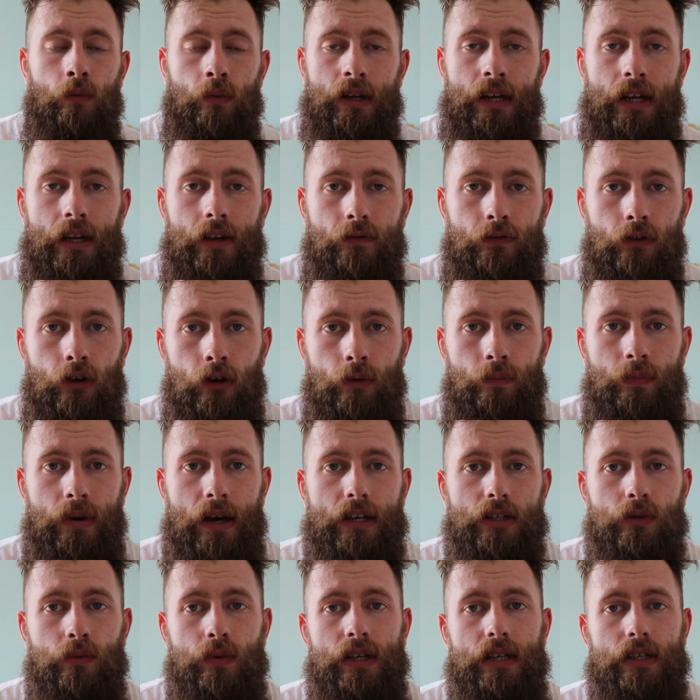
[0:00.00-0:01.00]
We need a few
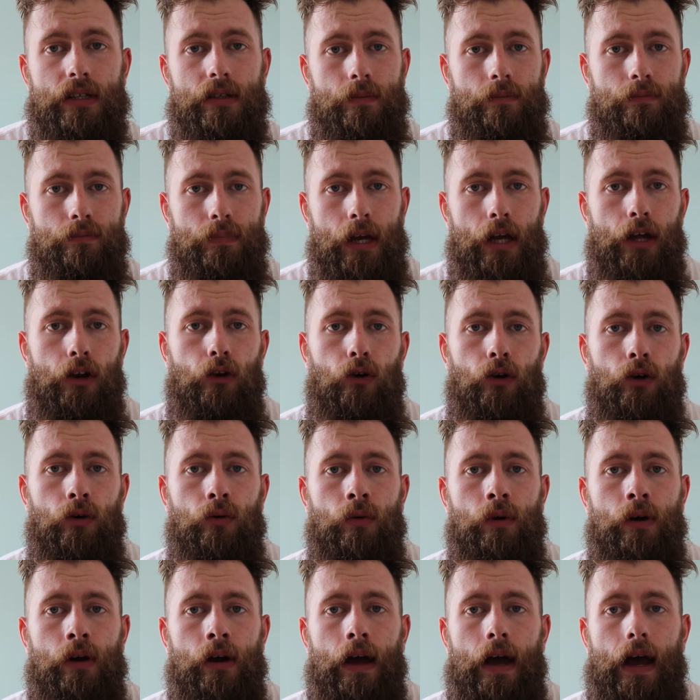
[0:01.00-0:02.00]
bits. We need some beard oil
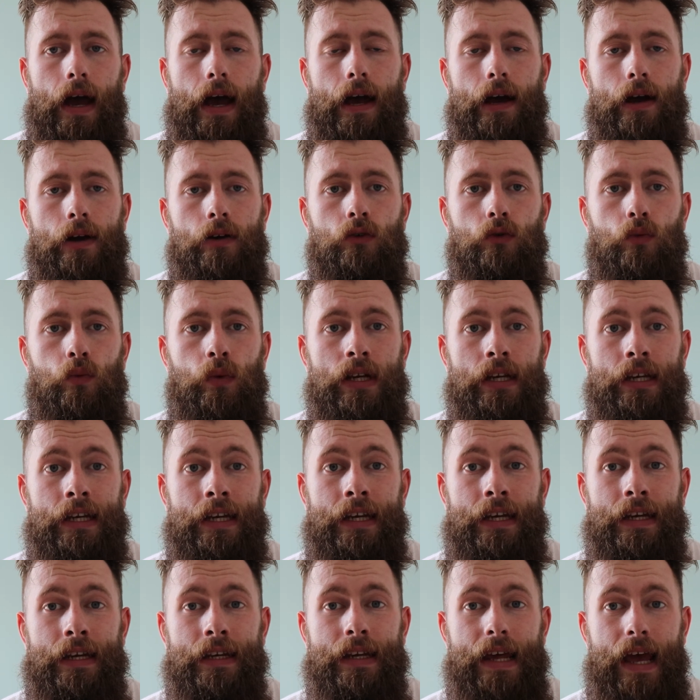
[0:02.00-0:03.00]
and we
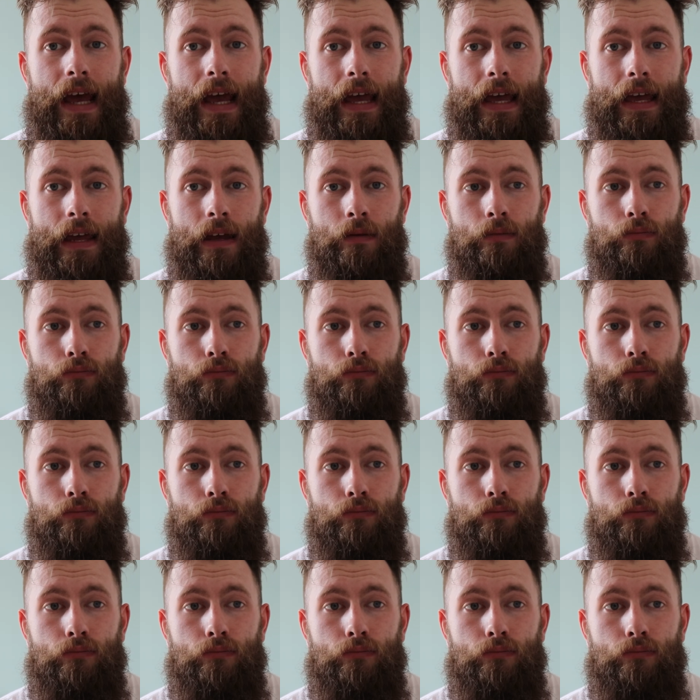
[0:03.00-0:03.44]
need a